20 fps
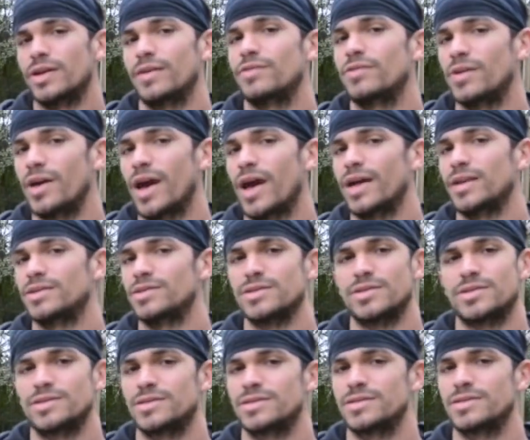If you had
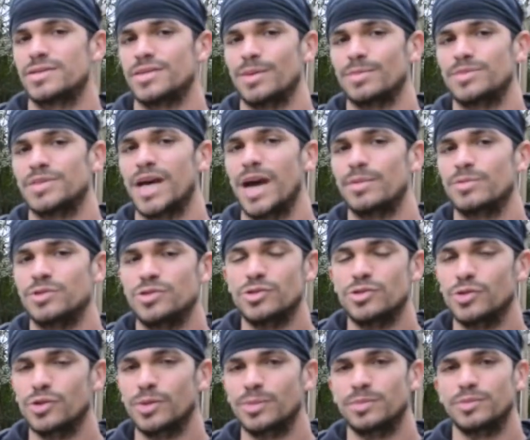just some time
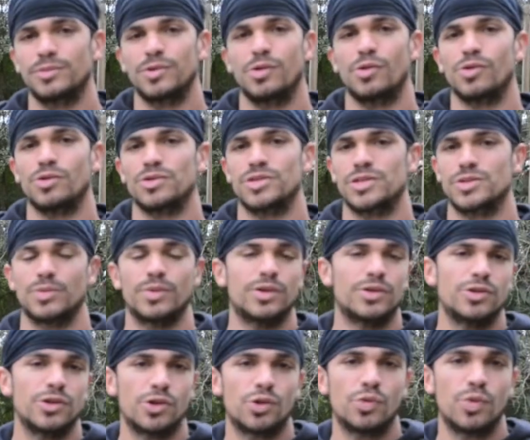do them or just
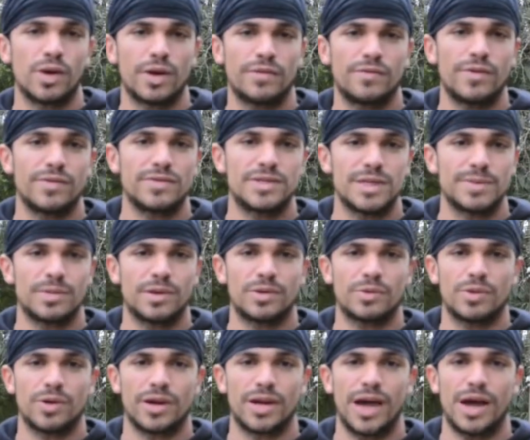want to do a quick 15
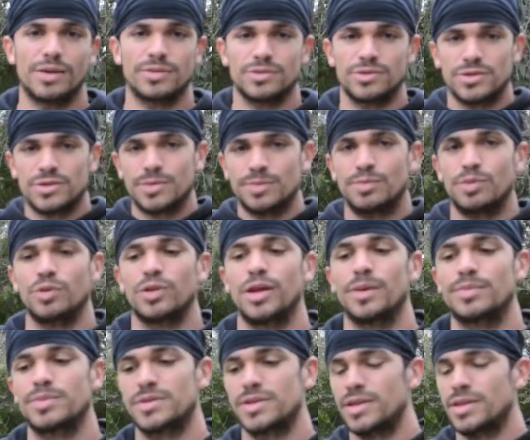minute workout, do some
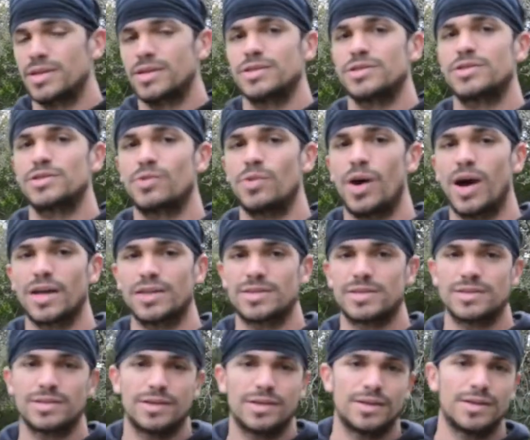pull-ups,
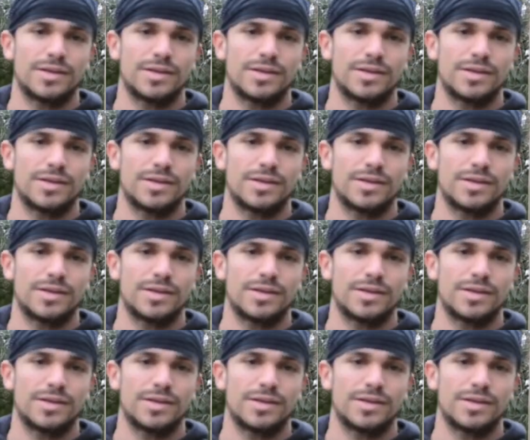squats,